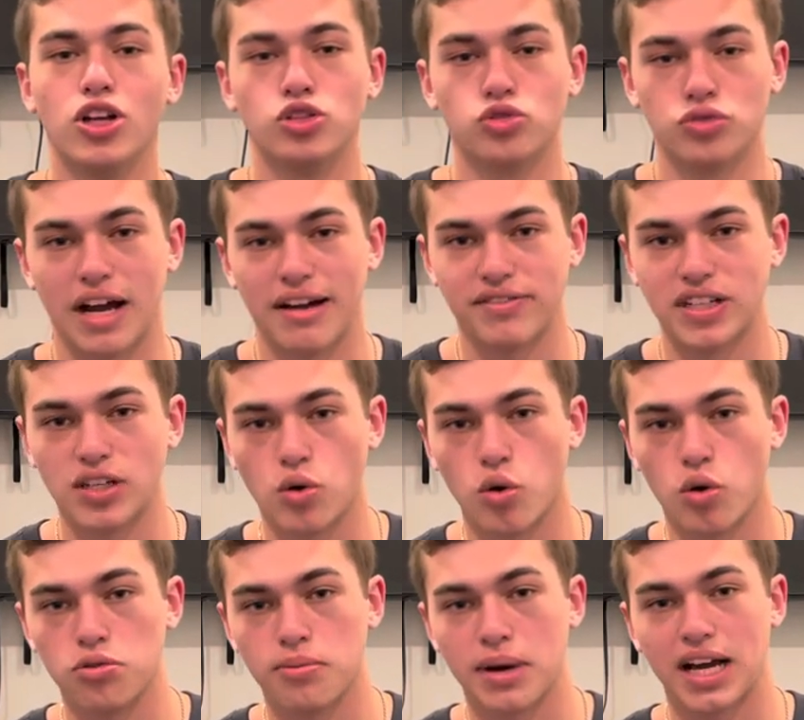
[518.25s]
drafting
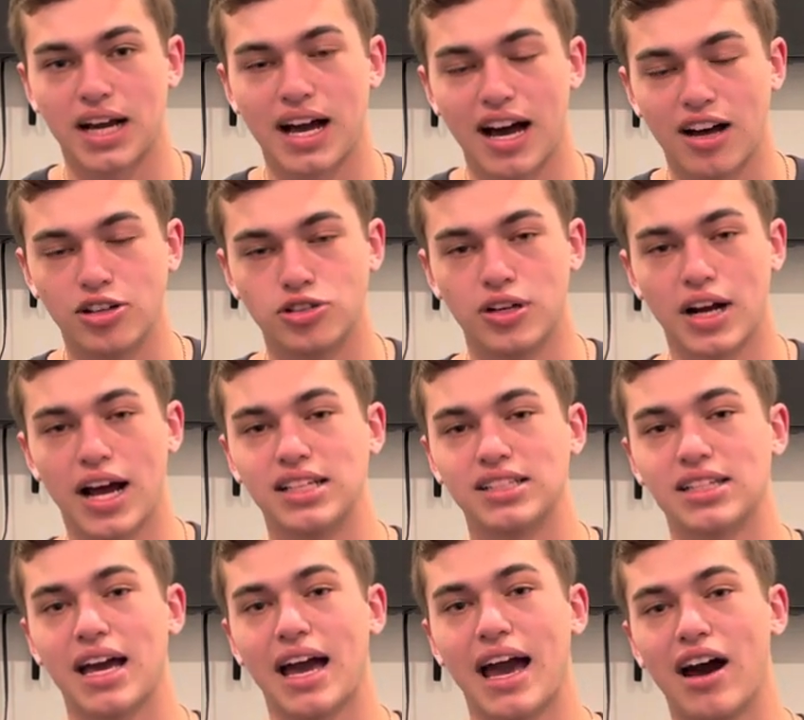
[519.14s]
quarterback Kyle
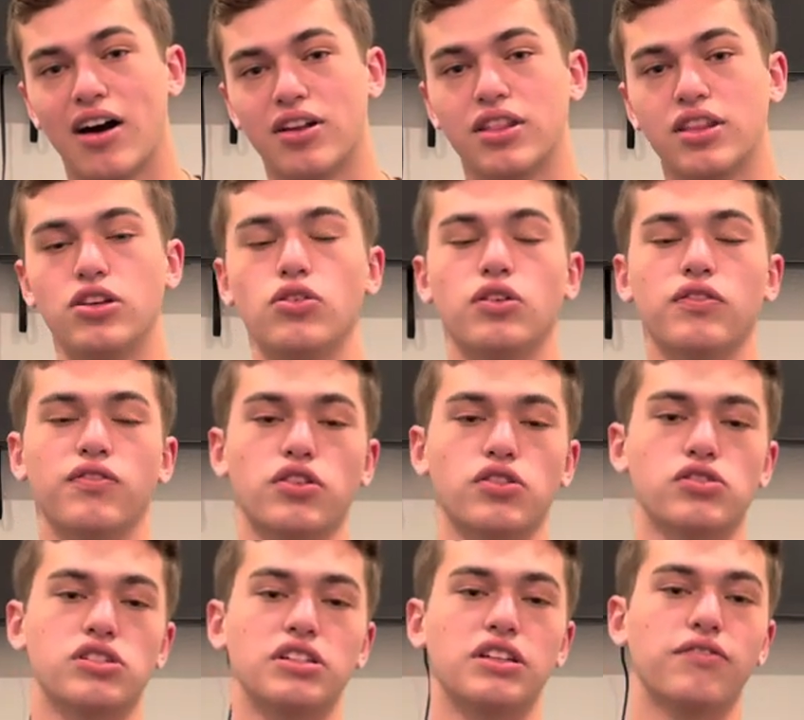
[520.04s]
Trask out of the
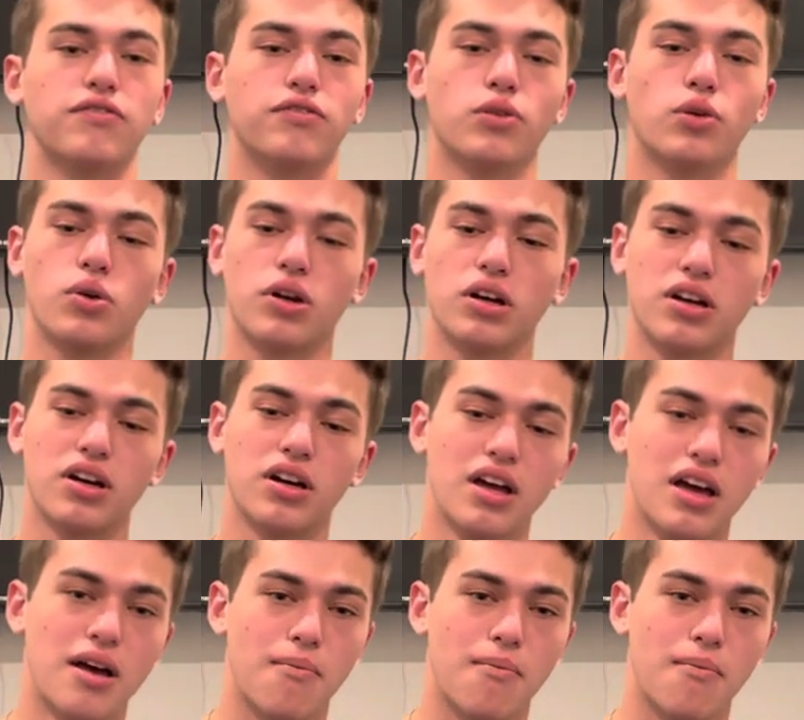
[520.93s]
University of Florida.